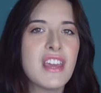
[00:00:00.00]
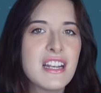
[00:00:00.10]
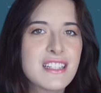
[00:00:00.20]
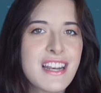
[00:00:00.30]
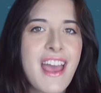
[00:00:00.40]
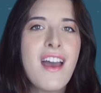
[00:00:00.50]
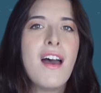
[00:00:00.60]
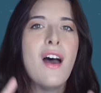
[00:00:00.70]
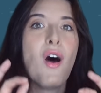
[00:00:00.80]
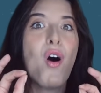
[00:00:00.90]
the internet
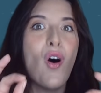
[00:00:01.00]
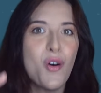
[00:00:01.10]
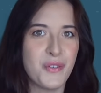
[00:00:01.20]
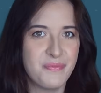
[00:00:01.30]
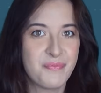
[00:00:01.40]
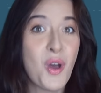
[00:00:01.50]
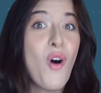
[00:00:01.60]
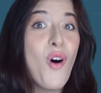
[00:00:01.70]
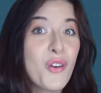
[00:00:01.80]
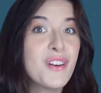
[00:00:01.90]
on,
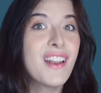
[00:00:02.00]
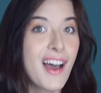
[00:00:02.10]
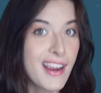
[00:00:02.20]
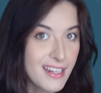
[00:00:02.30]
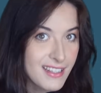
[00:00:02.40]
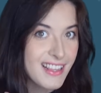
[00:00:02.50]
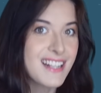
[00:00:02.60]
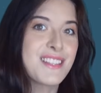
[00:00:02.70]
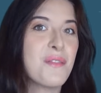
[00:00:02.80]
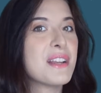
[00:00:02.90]
online.
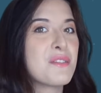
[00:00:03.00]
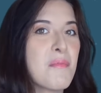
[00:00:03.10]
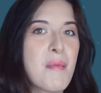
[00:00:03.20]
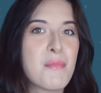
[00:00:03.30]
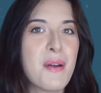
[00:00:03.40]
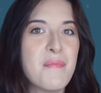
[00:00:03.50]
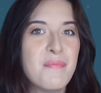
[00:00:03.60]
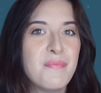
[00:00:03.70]
That's the way to remember it.